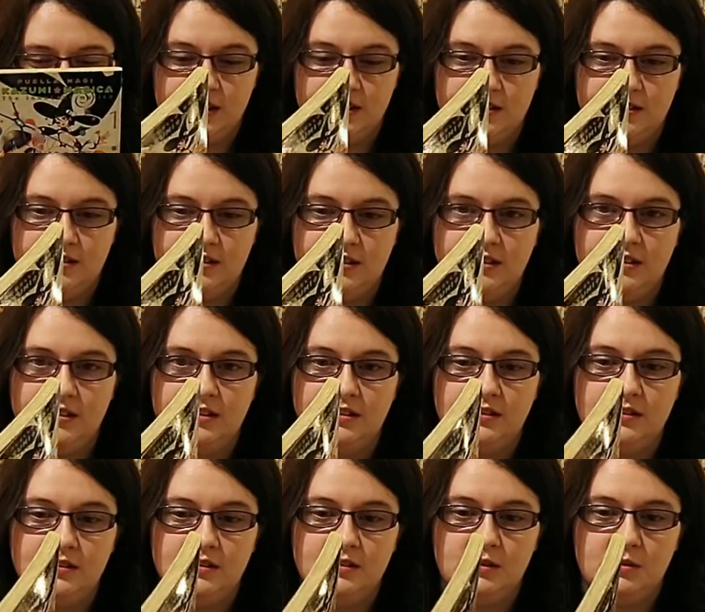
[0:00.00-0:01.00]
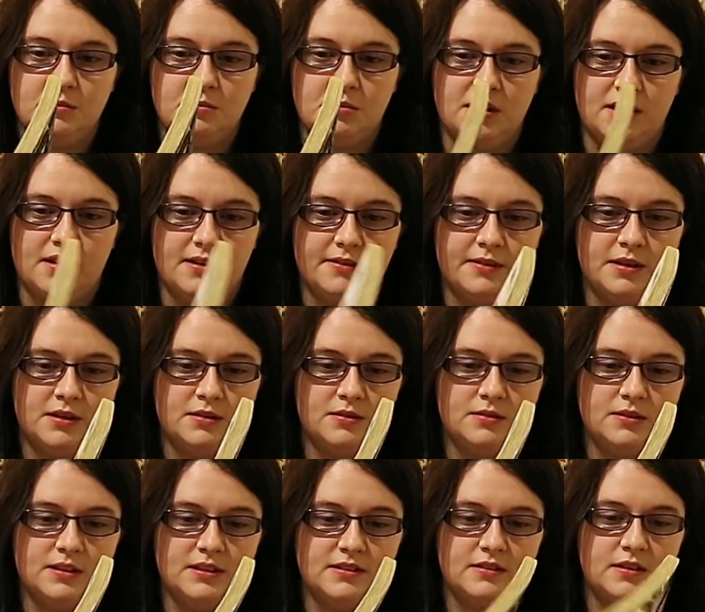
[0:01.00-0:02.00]
This is part of the,
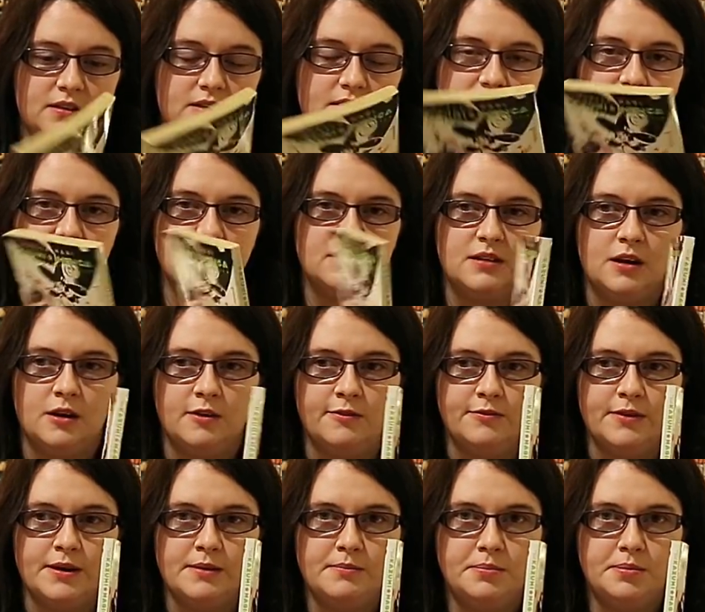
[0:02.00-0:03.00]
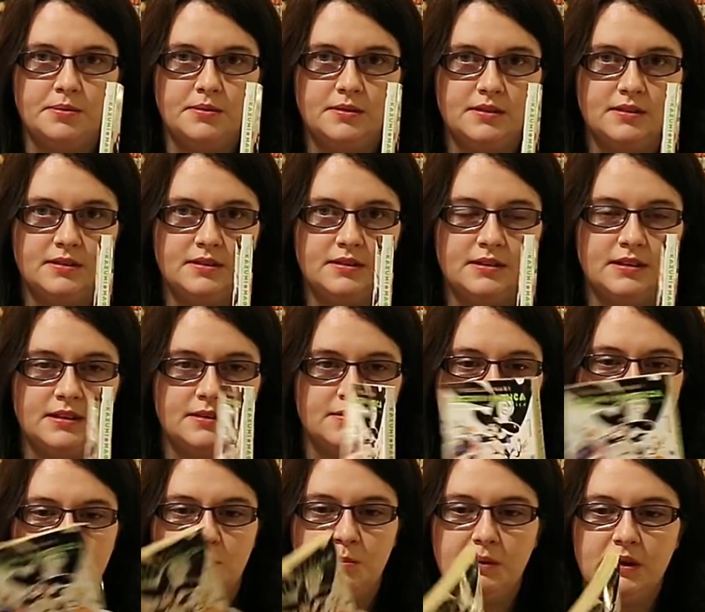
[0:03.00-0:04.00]
ooh, that's got a rip down
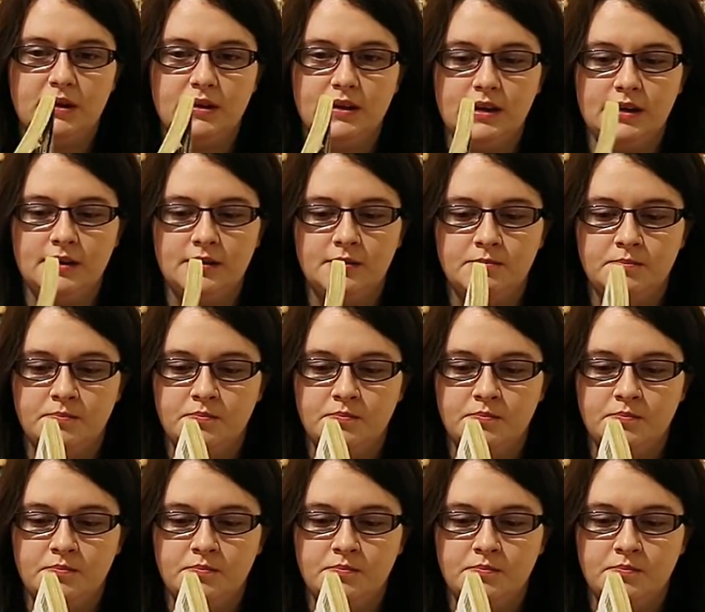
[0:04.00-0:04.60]
the spine.